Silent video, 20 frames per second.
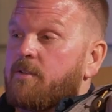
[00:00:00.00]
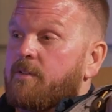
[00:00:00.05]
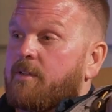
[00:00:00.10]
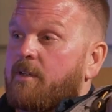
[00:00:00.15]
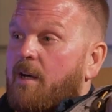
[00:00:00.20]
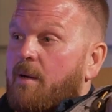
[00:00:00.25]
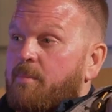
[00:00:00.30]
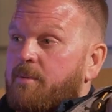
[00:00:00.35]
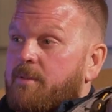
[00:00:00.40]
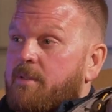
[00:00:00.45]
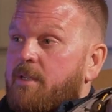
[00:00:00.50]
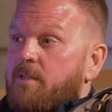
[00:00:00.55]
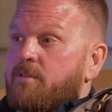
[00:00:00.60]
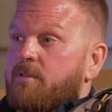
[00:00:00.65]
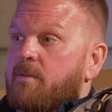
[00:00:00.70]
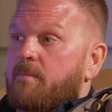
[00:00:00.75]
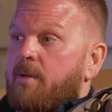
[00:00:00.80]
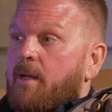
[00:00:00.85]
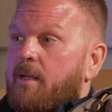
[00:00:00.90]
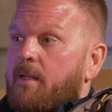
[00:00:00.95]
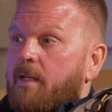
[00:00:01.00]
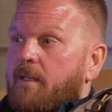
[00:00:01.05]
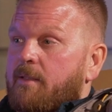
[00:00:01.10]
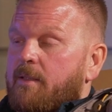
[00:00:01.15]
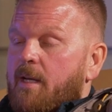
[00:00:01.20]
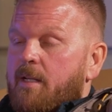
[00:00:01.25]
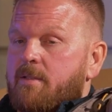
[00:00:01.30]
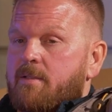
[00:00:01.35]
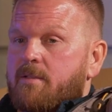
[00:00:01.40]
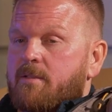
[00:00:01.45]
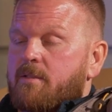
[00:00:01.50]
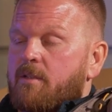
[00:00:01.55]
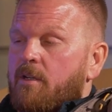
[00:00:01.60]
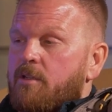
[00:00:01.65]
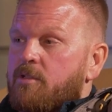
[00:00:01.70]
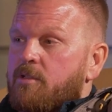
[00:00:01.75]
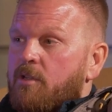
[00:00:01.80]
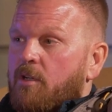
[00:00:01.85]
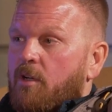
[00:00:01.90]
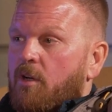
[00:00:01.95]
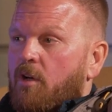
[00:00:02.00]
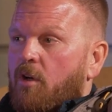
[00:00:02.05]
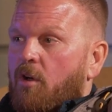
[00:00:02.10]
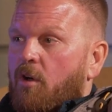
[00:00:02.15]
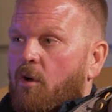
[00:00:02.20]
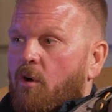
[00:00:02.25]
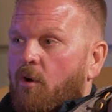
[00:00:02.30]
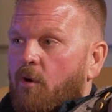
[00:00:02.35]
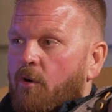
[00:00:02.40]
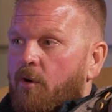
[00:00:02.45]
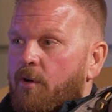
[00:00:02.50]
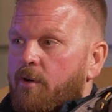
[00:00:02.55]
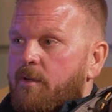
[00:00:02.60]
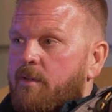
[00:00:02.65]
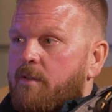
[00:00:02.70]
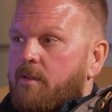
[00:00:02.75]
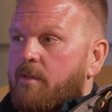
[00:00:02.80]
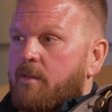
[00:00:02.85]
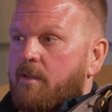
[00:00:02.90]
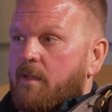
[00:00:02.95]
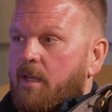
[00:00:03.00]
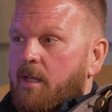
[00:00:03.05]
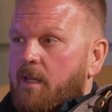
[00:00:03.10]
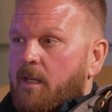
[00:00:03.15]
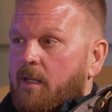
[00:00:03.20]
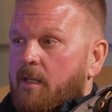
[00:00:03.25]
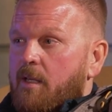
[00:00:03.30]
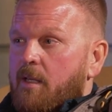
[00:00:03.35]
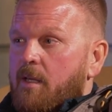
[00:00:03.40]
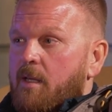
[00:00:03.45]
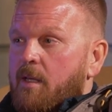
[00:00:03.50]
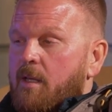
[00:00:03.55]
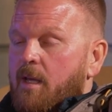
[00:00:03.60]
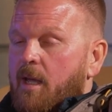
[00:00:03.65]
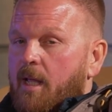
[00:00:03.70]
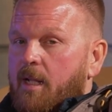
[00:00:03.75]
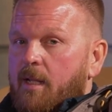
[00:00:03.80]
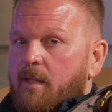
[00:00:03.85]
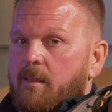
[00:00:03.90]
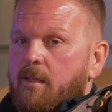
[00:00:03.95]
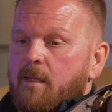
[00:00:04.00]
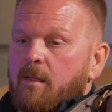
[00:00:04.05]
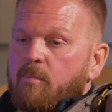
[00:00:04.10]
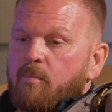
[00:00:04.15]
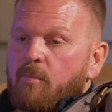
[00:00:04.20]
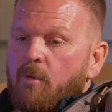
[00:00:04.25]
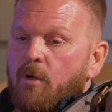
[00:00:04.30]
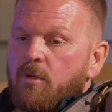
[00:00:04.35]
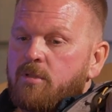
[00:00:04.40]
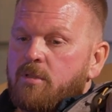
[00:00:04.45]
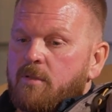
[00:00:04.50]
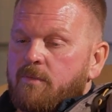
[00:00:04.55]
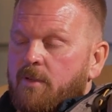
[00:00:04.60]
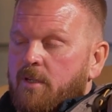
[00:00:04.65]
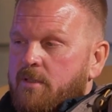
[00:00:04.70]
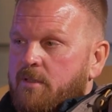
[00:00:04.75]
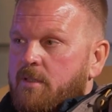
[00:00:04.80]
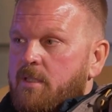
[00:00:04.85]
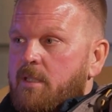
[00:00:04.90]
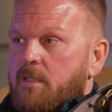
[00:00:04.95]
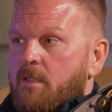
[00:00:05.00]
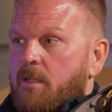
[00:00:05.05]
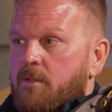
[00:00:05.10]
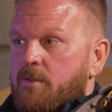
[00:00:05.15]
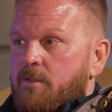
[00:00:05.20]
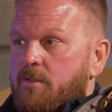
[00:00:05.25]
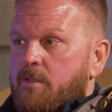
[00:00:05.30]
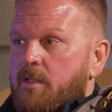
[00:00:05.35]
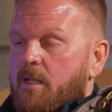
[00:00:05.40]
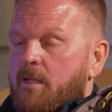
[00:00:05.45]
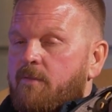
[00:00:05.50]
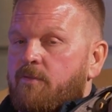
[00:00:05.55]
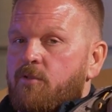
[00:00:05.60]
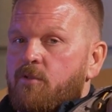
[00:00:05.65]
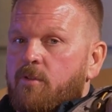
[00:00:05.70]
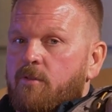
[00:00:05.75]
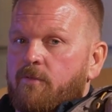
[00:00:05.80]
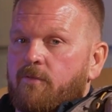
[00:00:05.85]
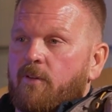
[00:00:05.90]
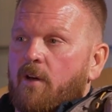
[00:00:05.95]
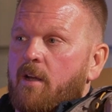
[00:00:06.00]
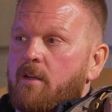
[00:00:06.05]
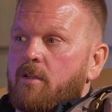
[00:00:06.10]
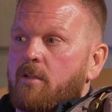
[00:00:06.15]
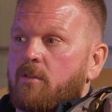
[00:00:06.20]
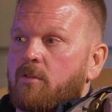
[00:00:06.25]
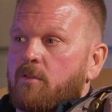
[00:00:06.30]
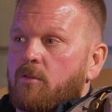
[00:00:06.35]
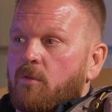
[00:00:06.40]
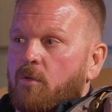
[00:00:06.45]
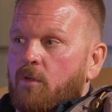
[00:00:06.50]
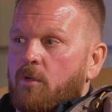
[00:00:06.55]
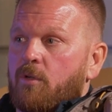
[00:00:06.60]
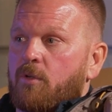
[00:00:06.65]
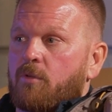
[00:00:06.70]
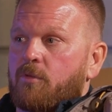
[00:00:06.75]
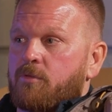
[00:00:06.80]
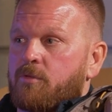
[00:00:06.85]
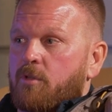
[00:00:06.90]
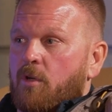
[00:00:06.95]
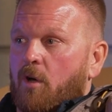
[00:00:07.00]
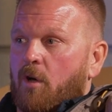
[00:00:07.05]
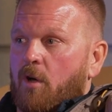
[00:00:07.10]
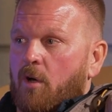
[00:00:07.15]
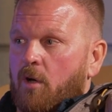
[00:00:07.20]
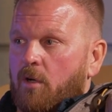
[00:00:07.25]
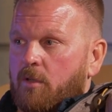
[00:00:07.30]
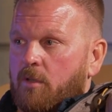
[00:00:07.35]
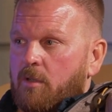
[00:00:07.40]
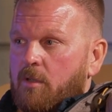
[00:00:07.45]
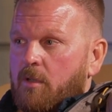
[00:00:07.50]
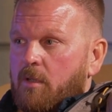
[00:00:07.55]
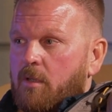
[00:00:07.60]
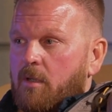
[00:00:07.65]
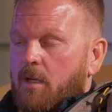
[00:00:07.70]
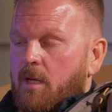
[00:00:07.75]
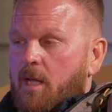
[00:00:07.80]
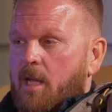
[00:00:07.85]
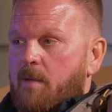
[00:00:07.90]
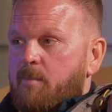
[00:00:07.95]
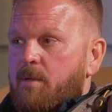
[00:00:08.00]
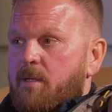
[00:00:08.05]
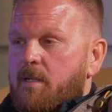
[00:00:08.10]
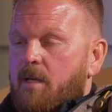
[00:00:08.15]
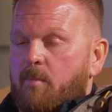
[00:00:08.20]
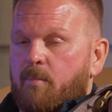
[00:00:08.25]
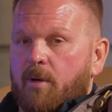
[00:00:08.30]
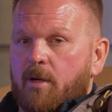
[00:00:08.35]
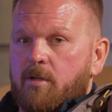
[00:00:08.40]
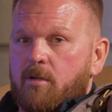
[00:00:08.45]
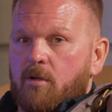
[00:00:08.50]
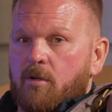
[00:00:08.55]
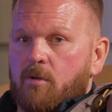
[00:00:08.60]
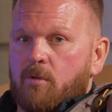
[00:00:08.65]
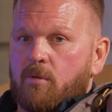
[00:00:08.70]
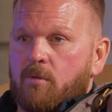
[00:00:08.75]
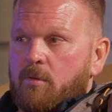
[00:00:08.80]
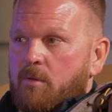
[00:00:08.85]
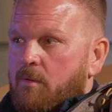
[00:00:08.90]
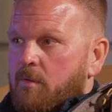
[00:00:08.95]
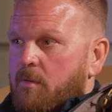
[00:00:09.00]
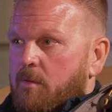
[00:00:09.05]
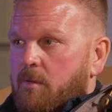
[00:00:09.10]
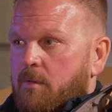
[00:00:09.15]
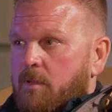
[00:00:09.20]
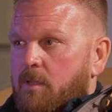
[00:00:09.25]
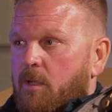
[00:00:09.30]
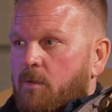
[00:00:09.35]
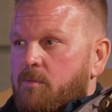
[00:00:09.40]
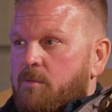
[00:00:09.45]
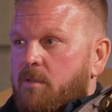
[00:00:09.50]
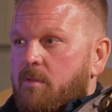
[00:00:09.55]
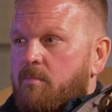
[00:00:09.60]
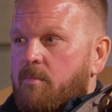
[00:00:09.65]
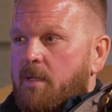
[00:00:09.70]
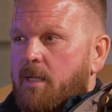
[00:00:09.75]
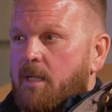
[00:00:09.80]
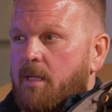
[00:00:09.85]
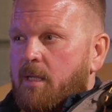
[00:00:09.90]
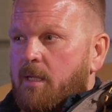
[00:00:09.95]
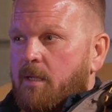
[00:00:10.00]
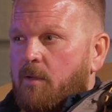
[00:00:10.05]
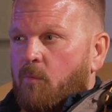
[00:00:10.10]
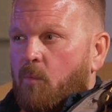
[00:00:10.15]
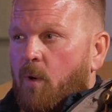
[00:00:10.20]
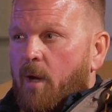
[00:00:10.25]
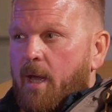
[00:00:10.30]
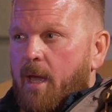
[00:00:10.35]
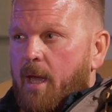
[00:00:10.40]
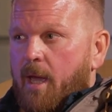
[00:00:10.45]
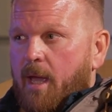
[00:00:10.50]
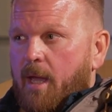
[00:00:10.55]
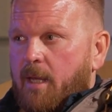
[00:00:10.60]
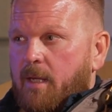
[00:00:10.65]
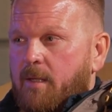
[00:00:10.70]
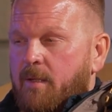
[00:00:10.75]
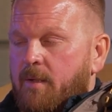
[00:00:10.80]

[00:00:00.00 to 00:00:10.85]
your competition, man. Like, that's such a hard thing. And I think most of us need to understand, if you can find a loyal dog, and I mean that by no, demeaning way.